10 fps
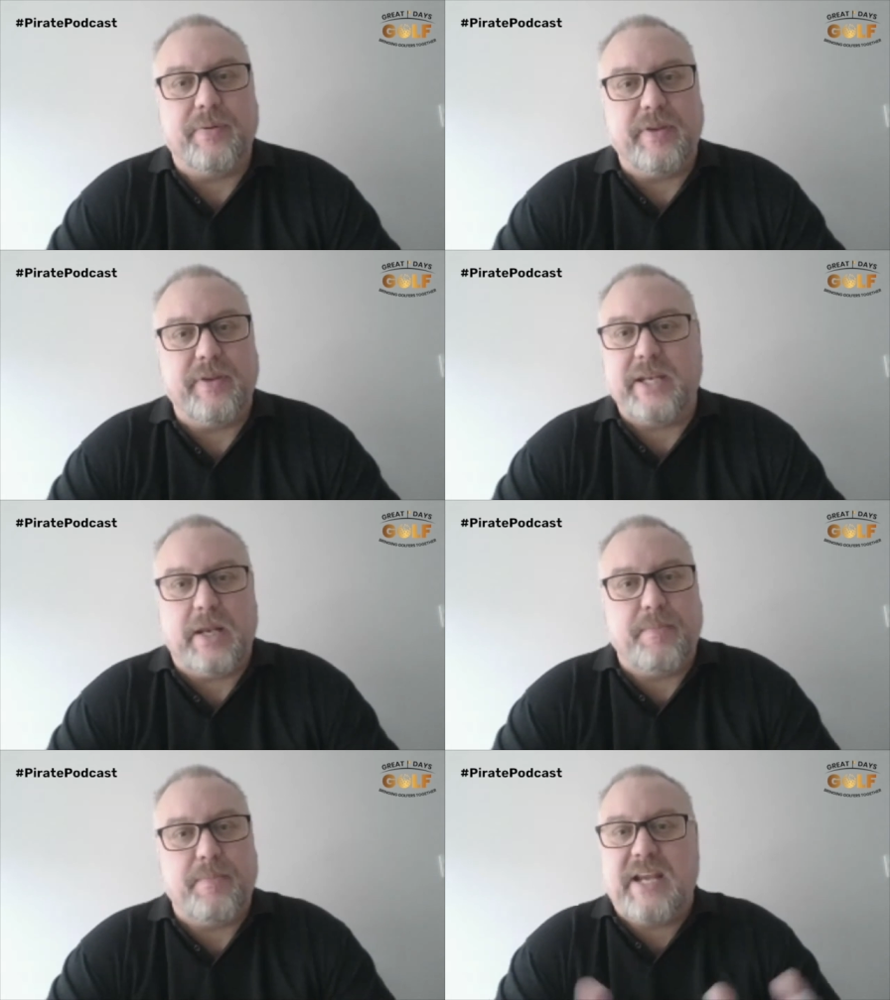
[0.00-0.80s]
That that
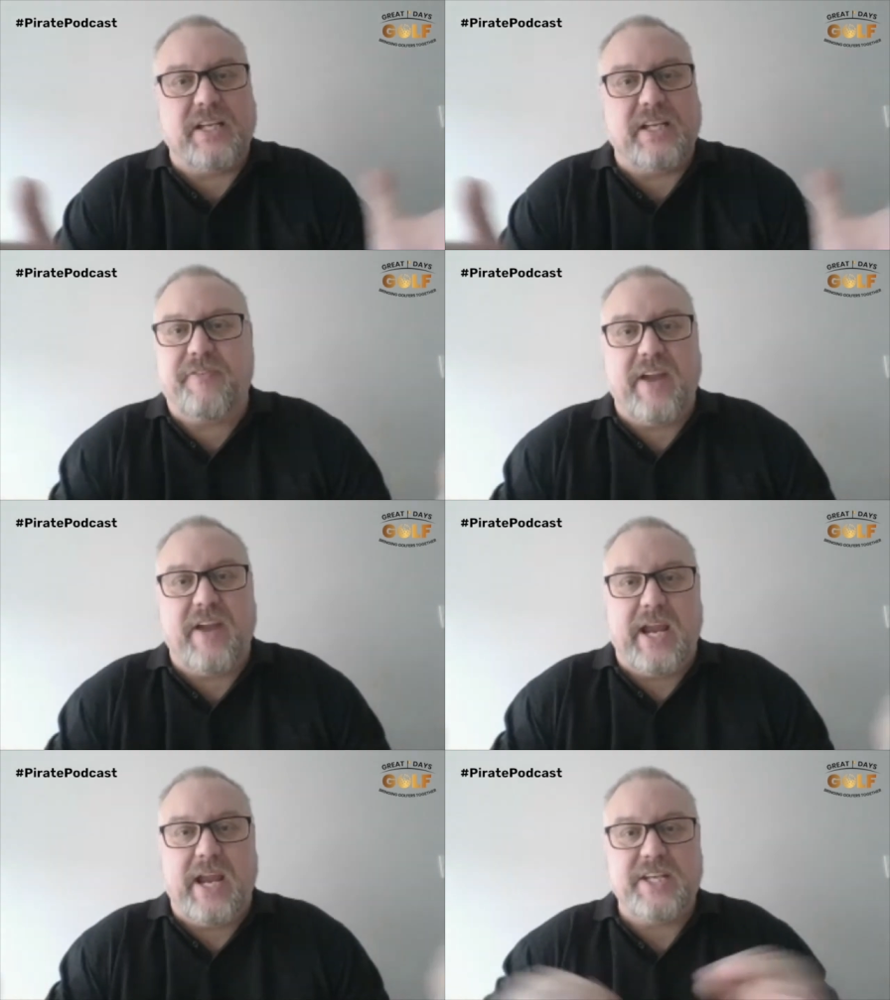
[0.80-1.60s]
makes it fair.
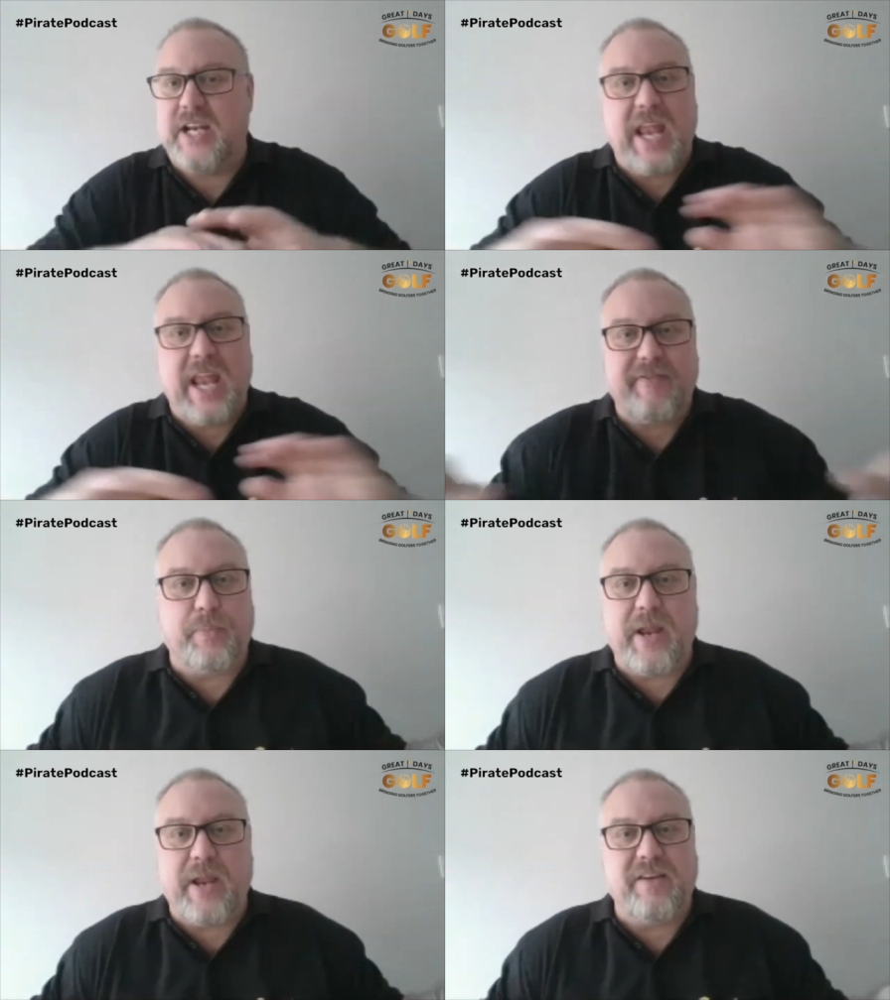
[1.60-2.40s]
It's a level
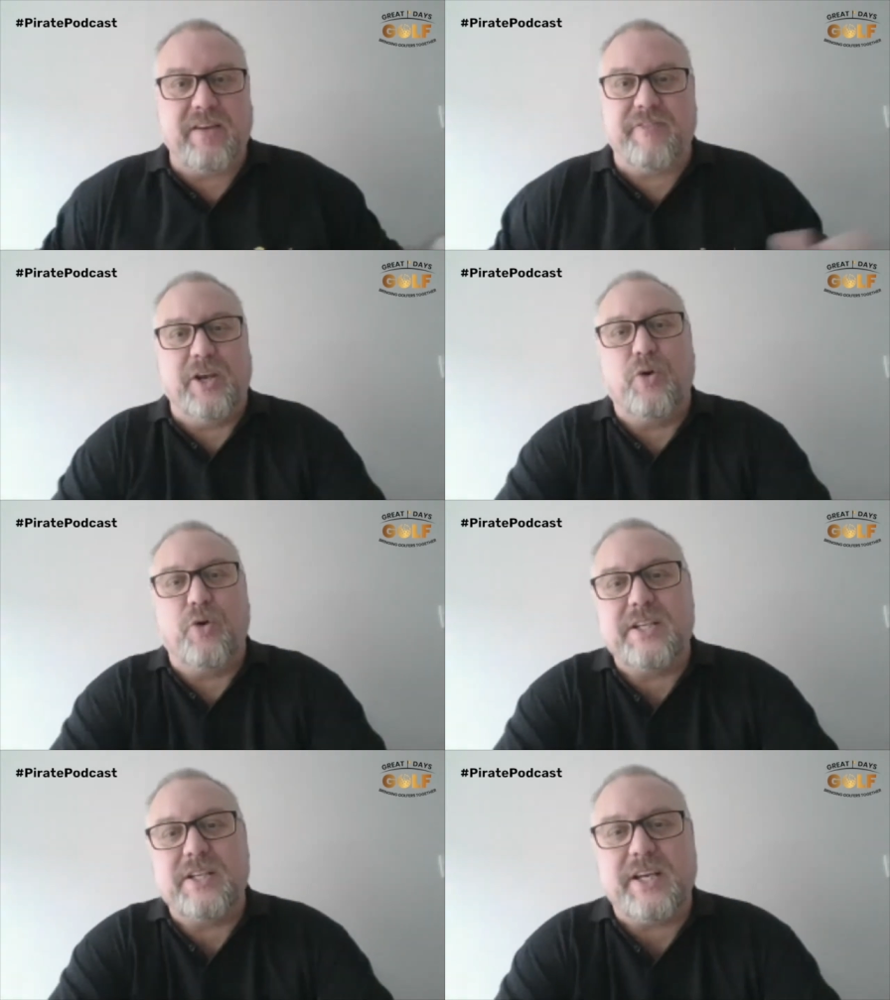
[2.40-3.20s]
playing field all the
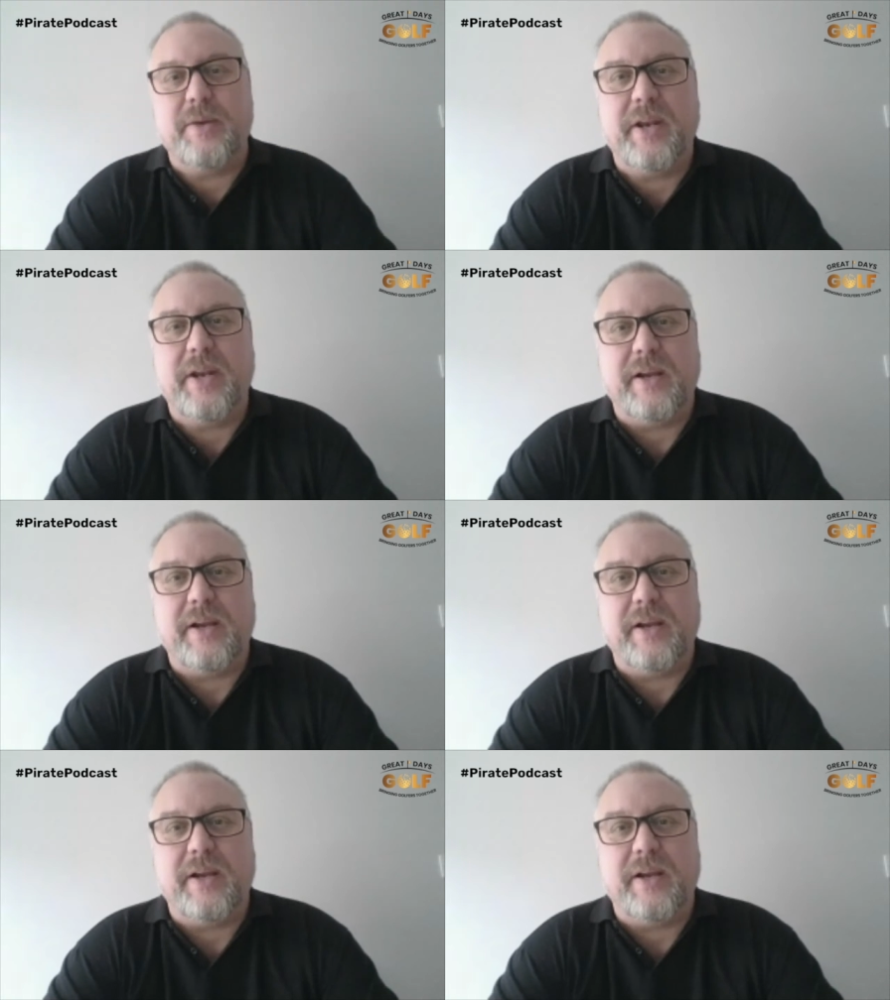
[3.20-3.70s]
time, isn't it?